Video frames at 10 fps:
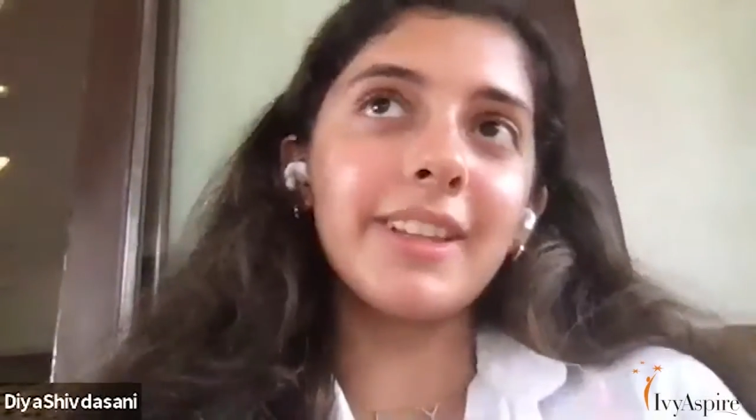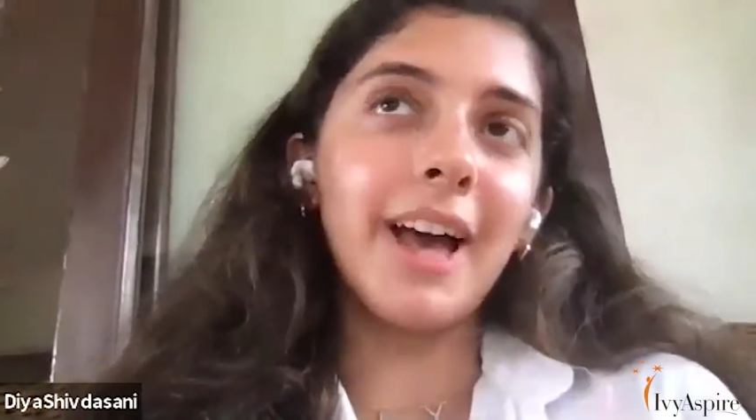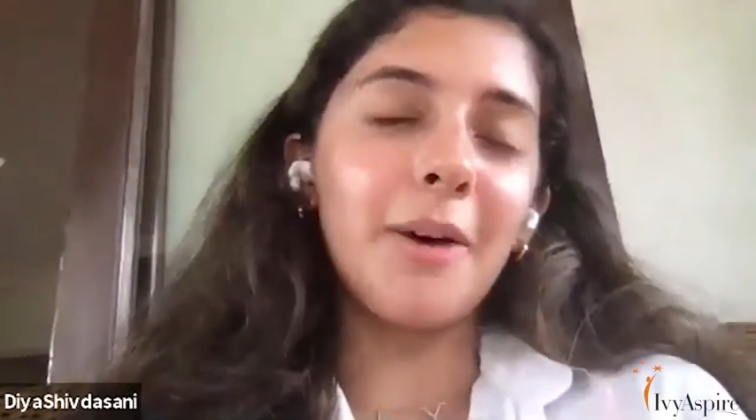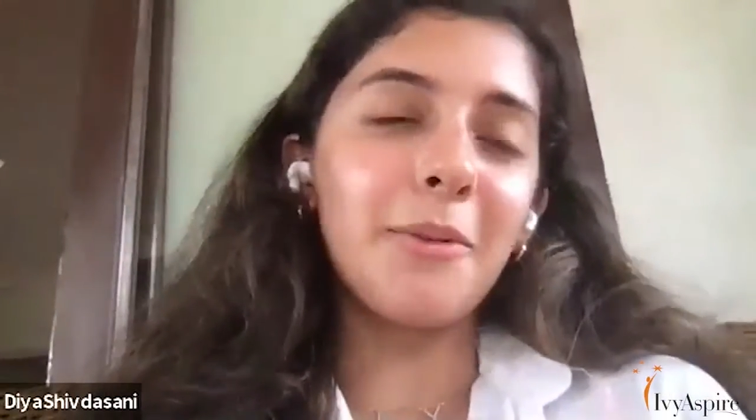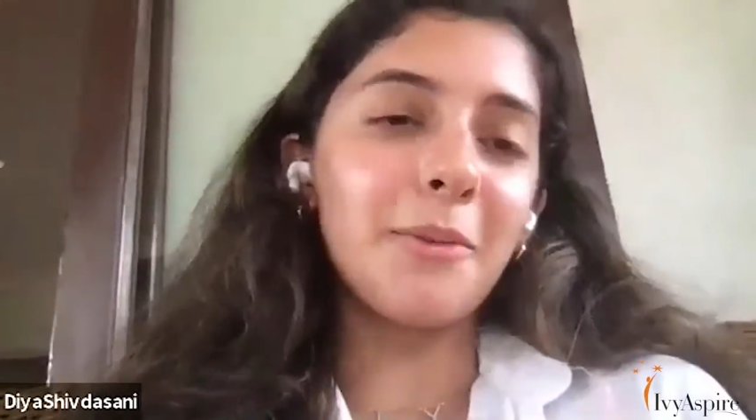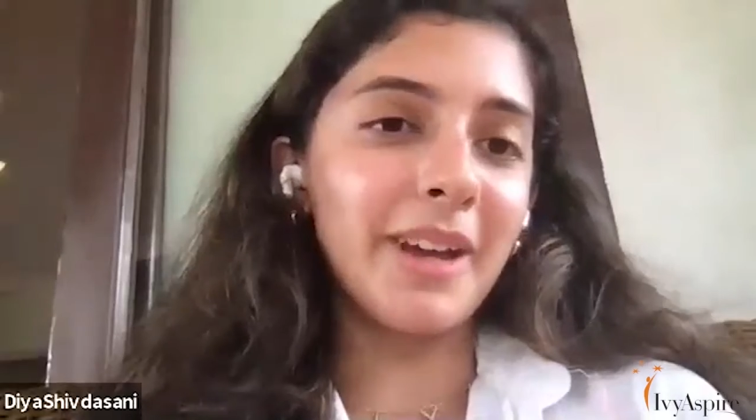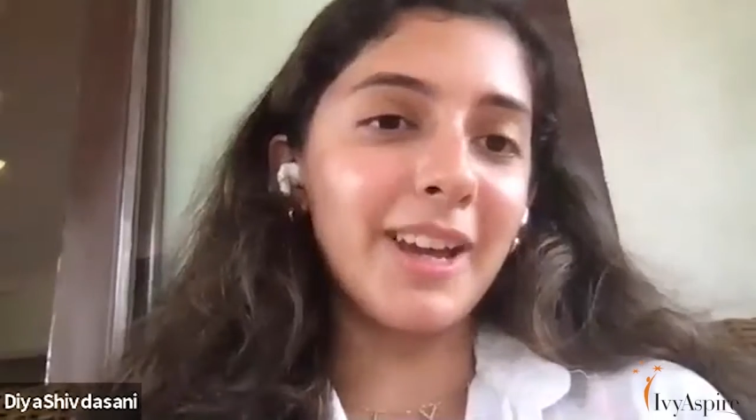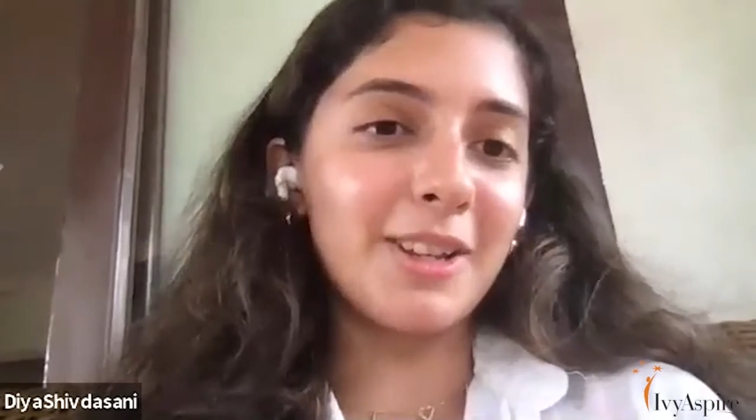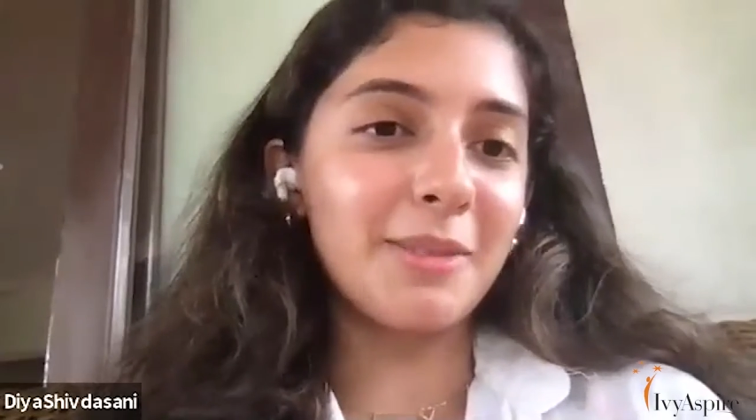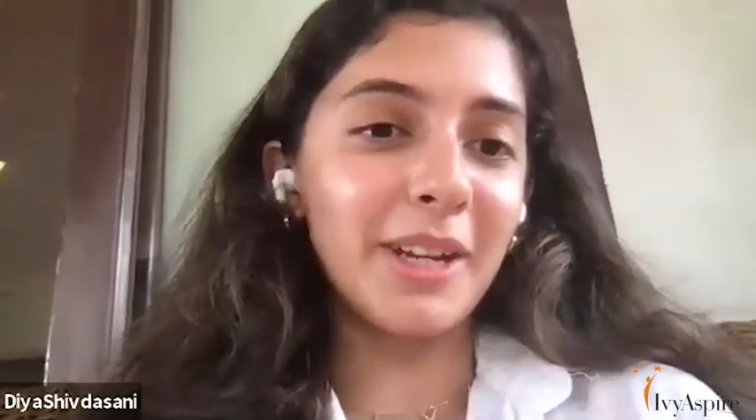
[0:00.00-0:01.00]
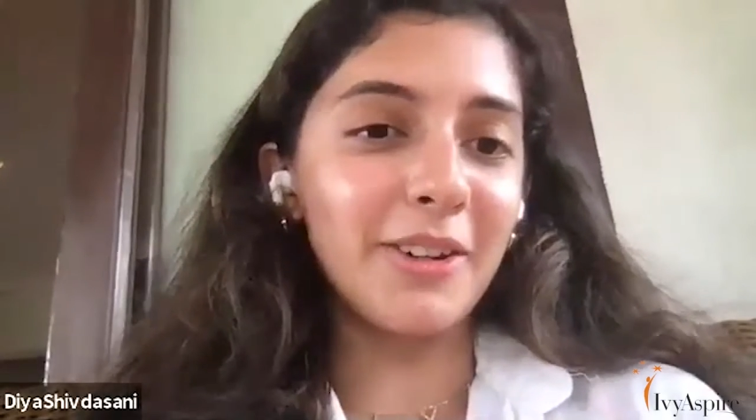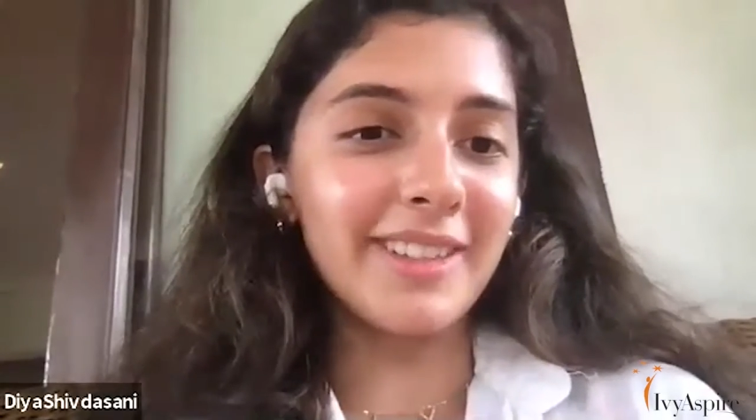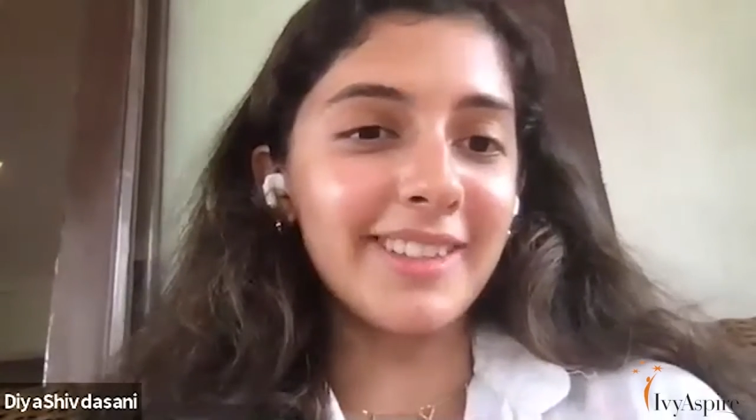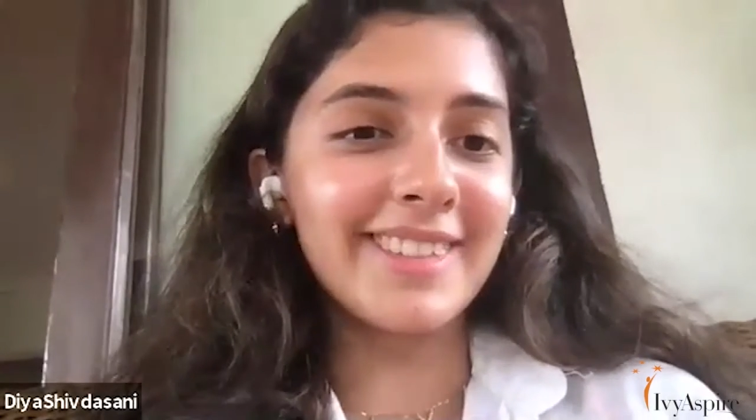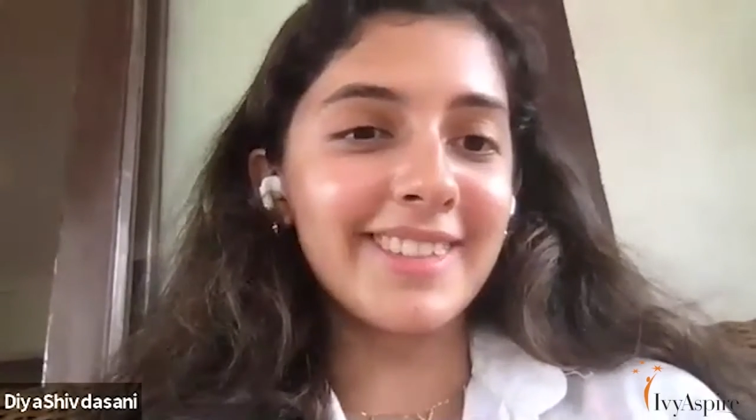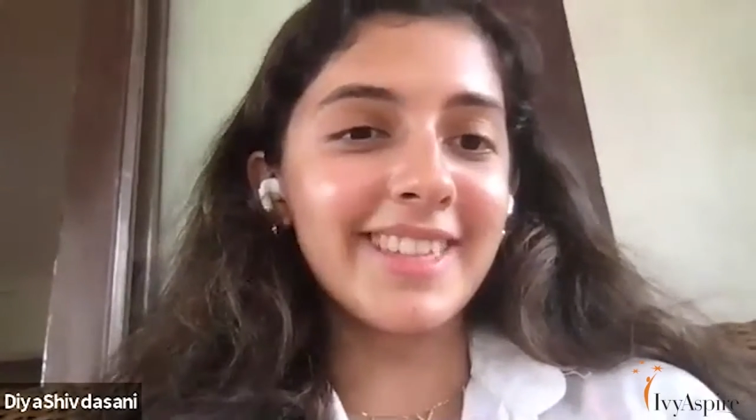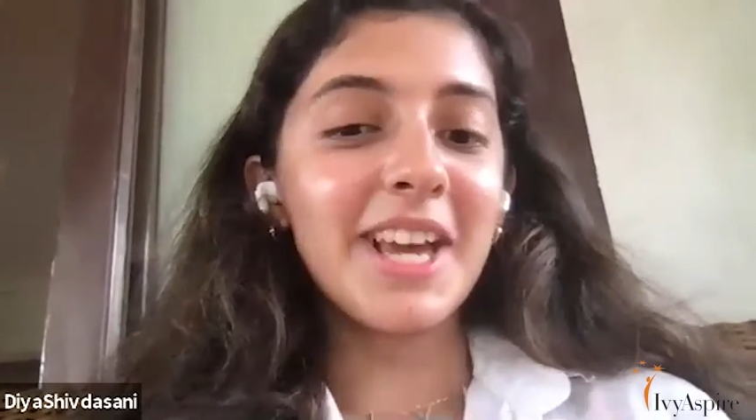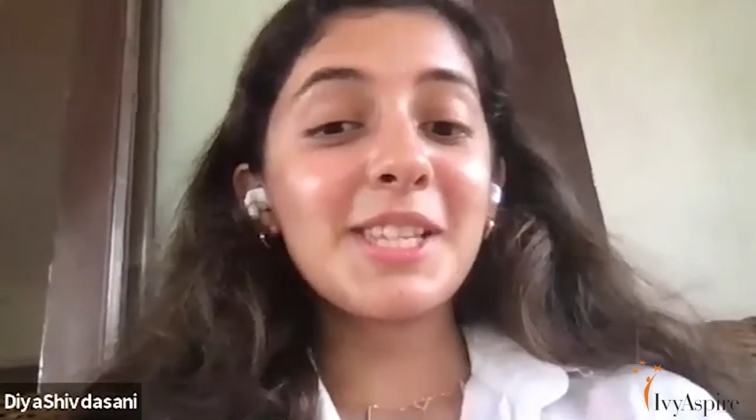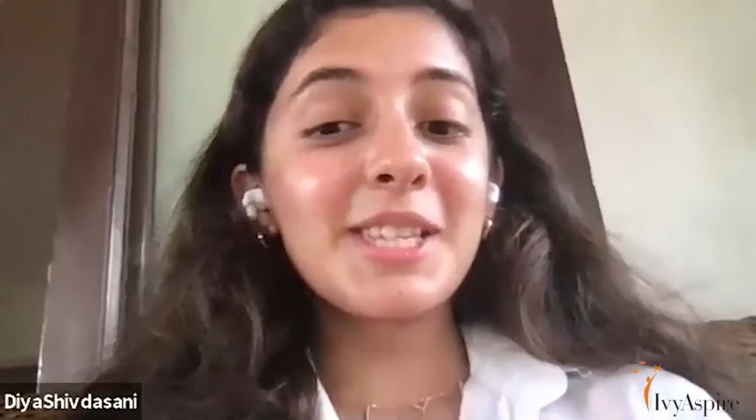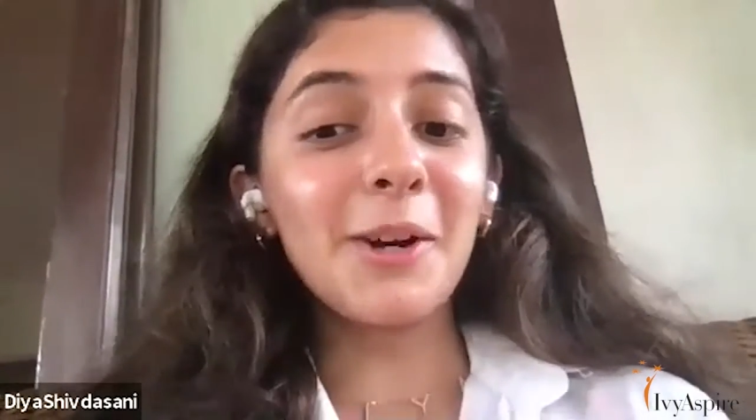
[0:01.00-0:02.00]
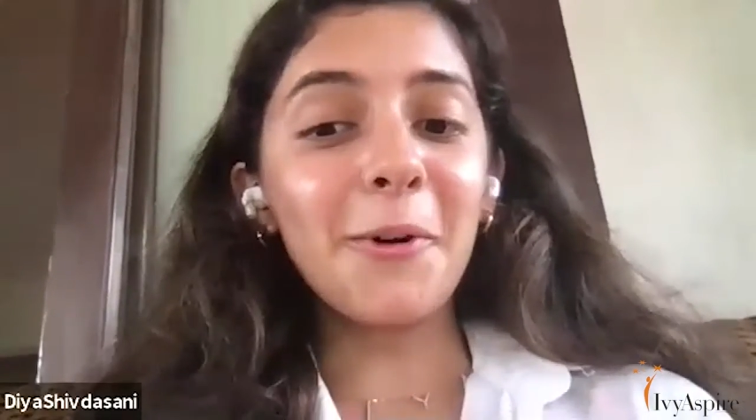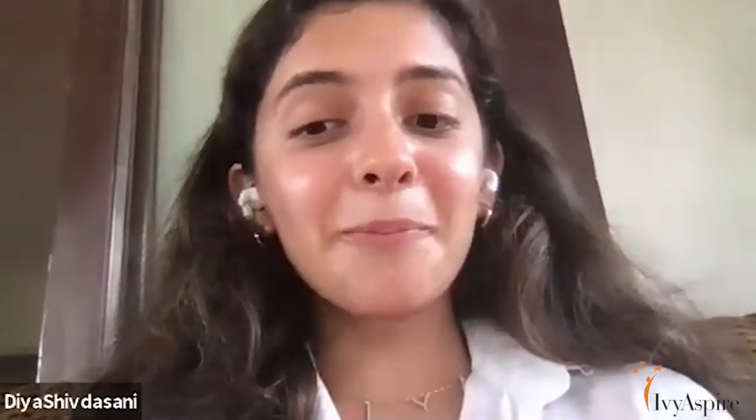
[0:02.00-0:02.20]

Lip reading: relief, and that was my experience.